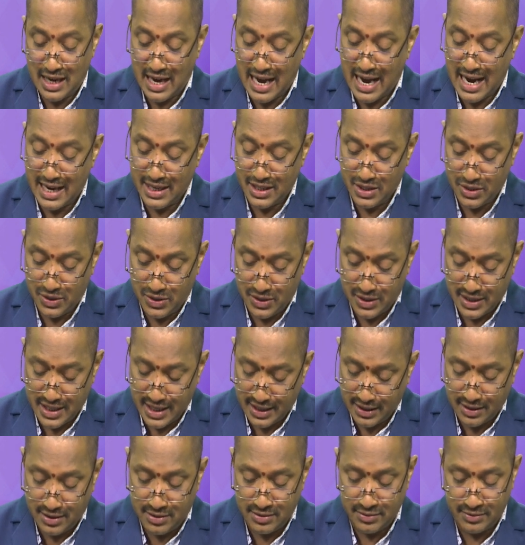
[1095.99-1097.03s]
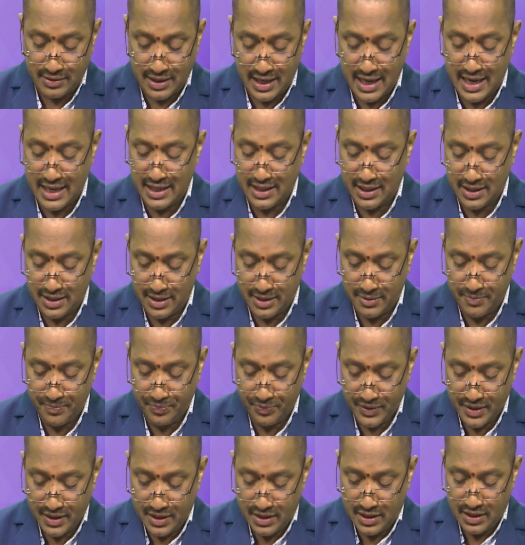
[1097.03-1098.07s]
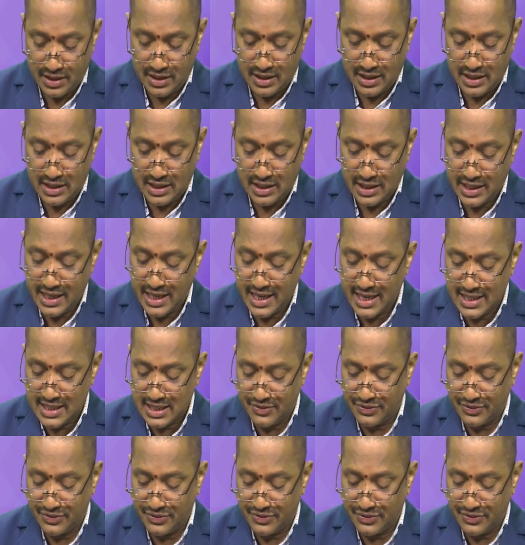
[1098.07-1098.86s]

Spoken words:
And your neck and radius